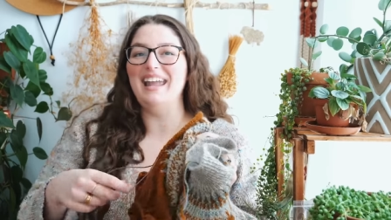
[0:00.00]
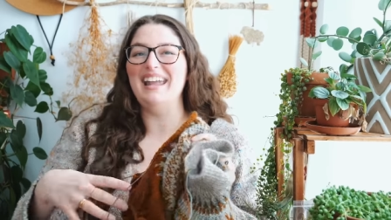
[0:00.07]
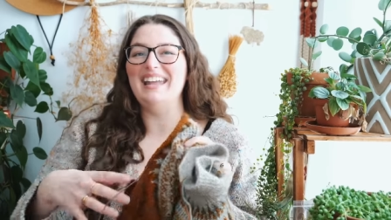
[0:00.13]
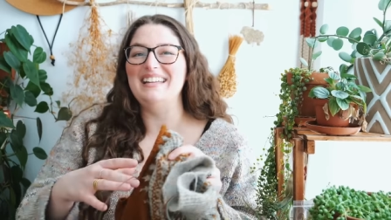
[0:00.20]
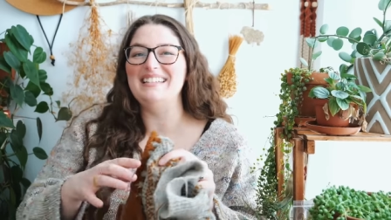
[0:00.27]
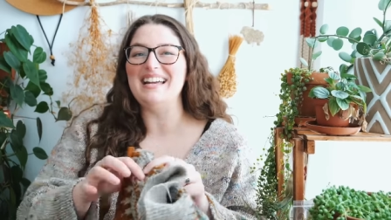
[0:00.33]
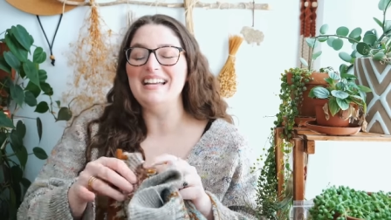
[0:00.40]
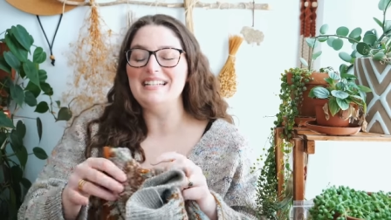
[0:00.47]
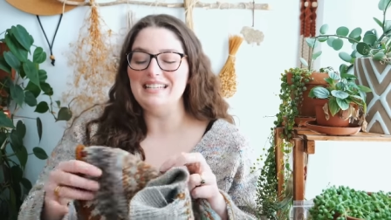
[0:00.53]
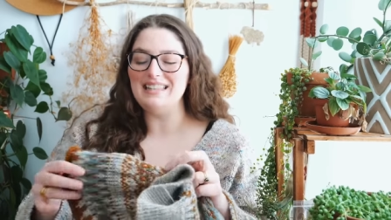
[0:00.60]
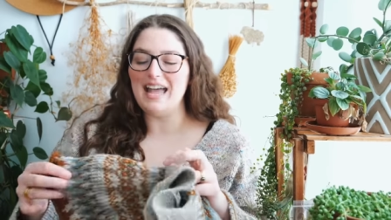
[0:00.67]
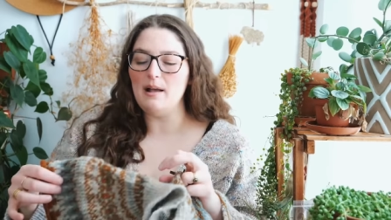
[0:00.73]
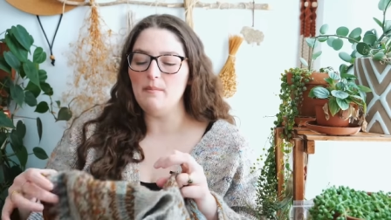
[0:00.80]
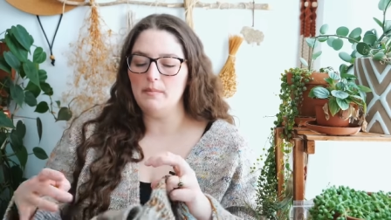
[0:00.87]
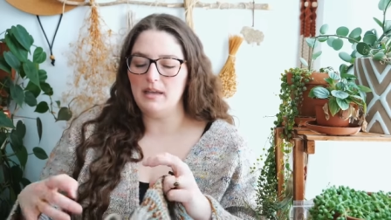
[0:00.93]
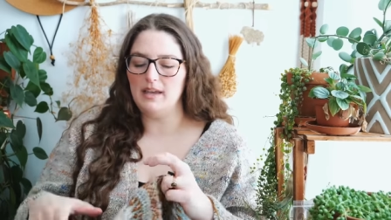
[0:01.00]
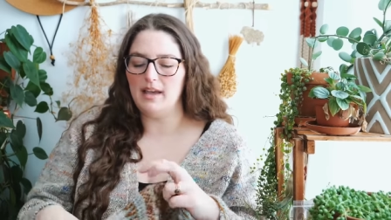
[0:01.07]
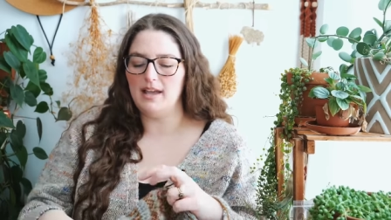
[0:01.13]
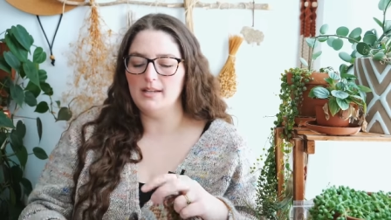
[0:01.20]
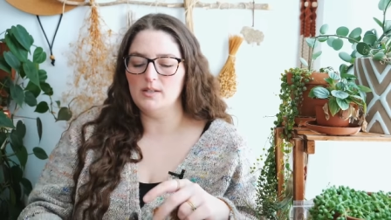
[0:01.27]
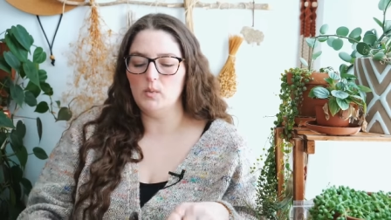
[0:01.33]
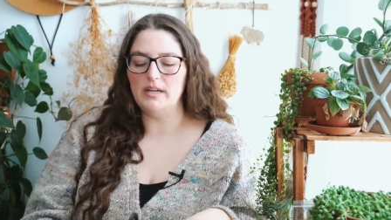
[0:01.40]
And I did that
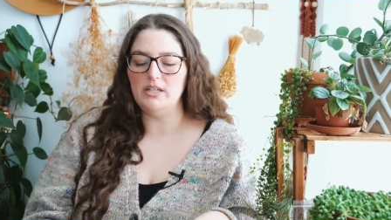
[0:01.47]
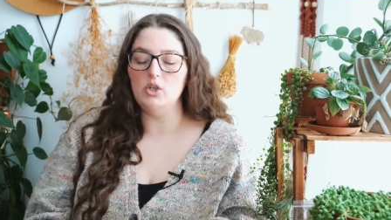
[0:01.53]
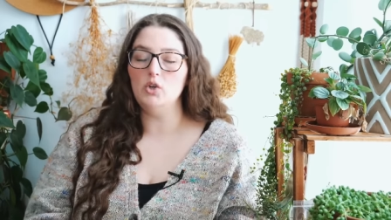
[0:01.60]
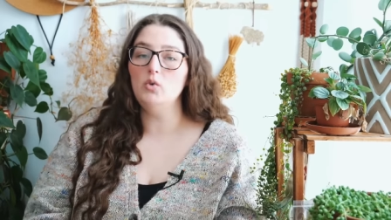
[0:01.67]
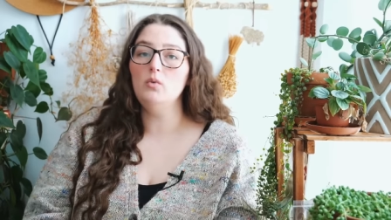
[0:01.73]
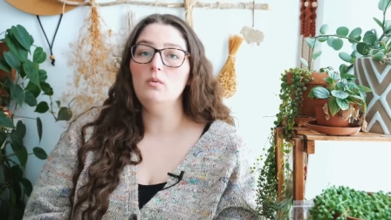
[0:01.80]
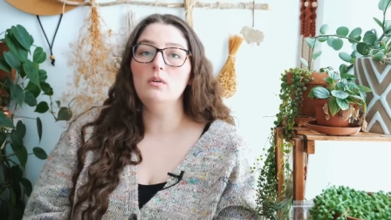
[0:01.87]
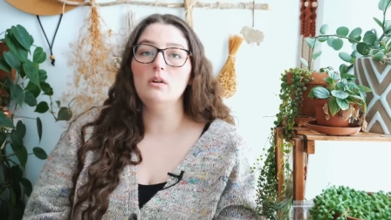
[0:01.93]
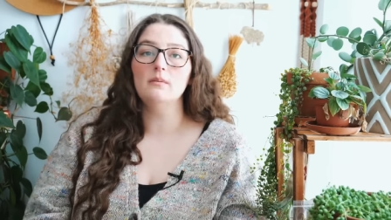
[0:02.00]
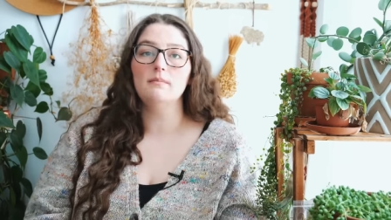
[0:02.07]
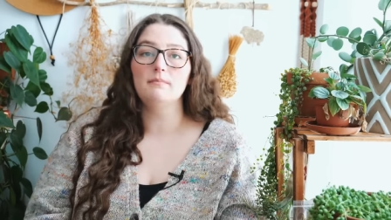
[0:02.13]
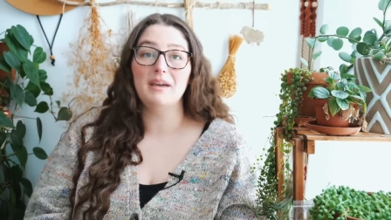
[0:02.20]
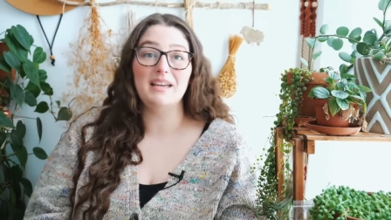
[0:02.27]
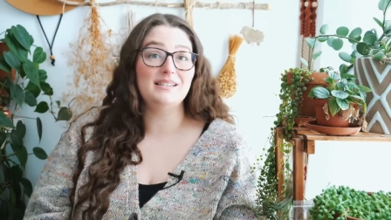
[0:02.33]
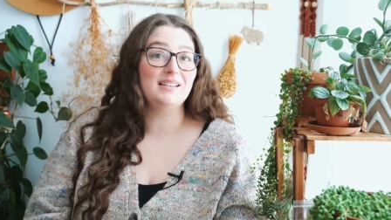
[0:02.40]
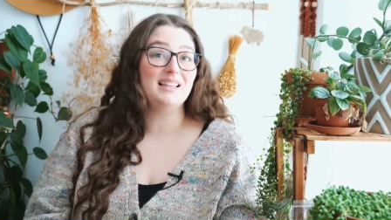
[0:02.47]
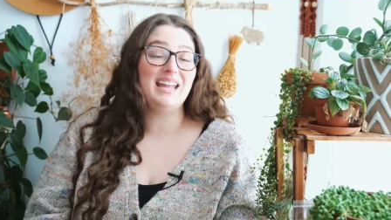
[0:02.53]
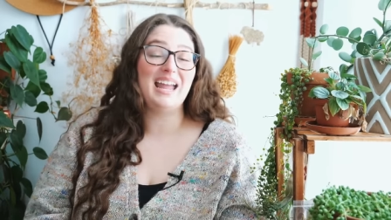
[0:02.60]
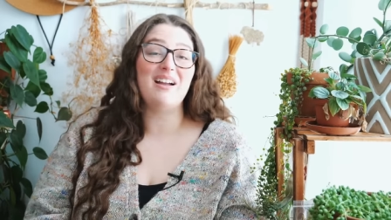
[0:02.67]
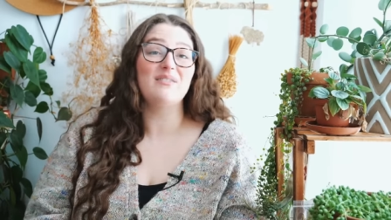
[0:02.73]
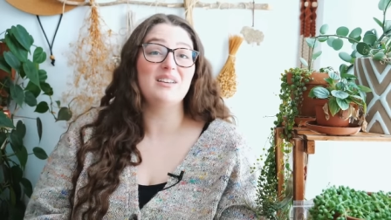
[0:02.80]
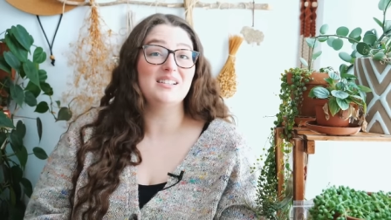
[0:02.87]
because we do basically
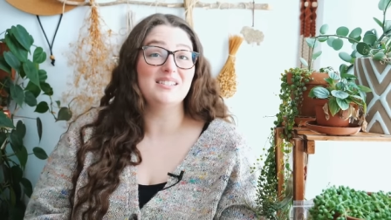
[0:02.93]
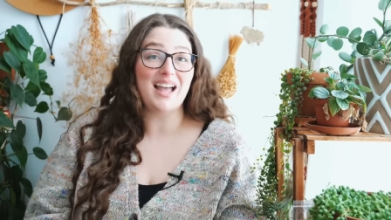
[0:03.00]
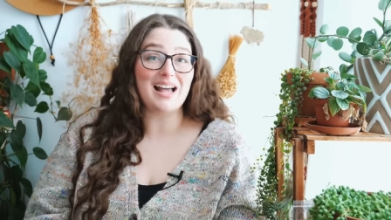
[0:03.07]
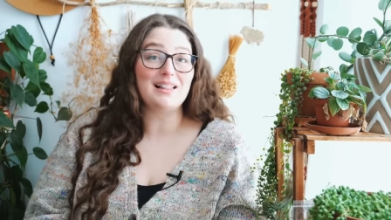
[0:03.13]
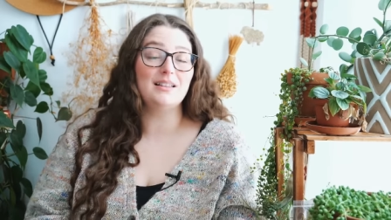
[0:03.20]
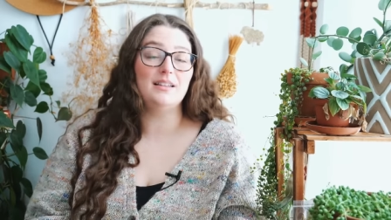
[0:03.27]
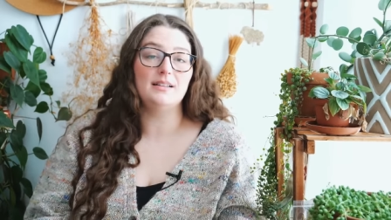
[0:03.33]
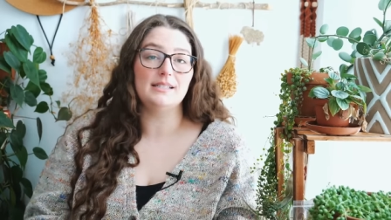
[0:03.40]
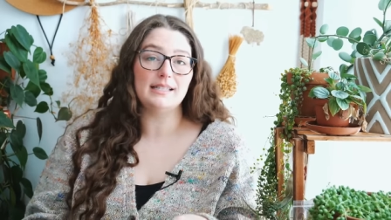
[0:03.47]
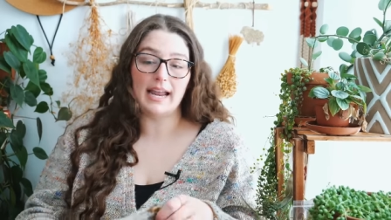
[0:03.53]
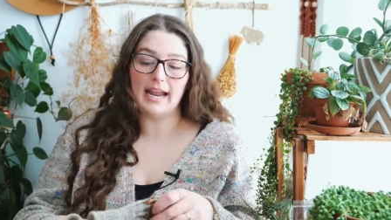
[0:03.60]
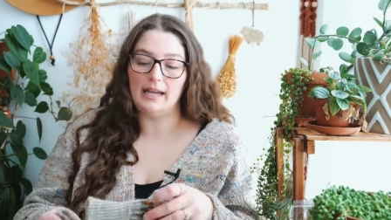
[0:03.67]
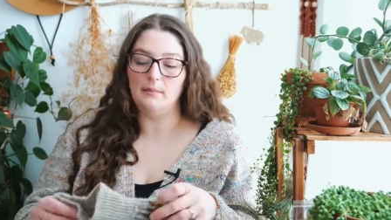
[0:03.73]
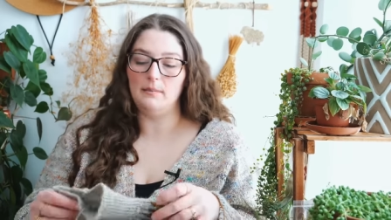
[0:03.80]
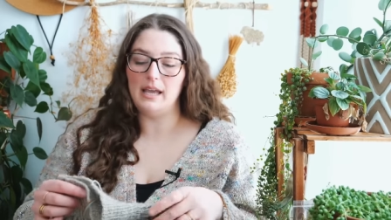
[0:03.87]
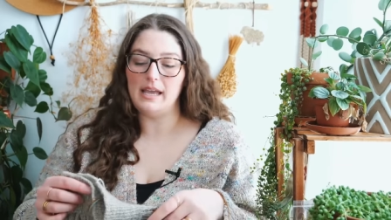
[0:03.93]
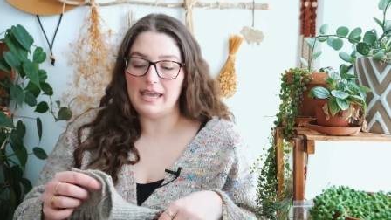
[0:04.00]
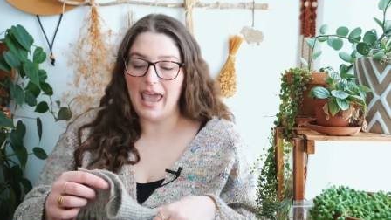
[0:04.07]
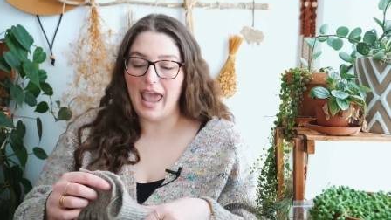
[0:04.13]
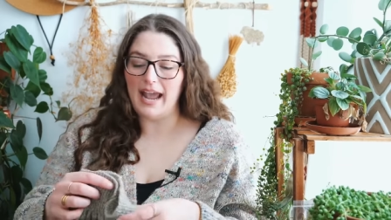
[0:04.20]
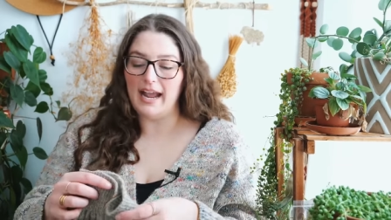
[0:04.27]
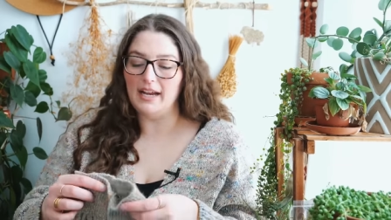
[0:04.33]
have exactly the same
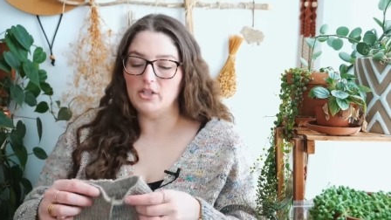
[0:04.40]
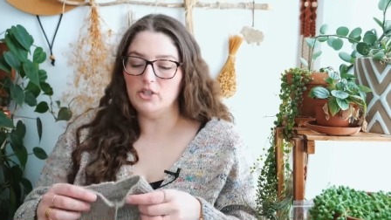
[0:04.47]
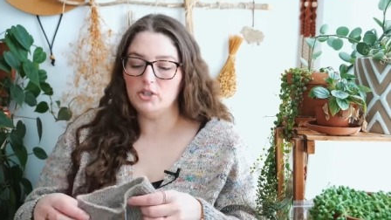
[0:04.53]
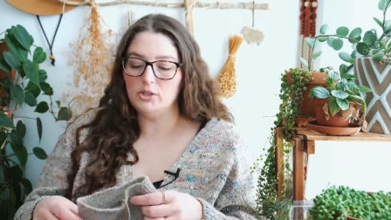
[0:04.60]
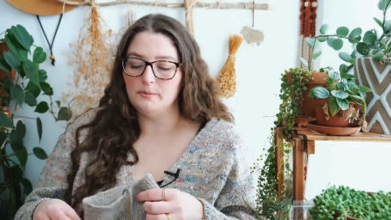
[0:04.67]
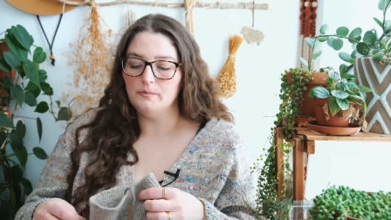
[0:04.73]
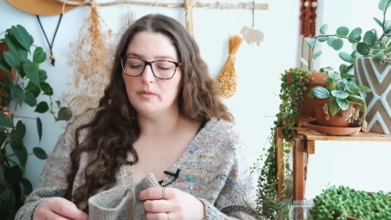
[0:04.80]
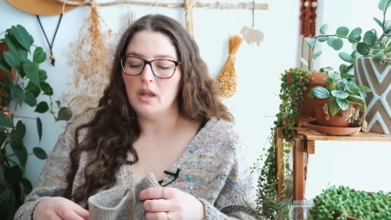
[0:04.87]
gauge.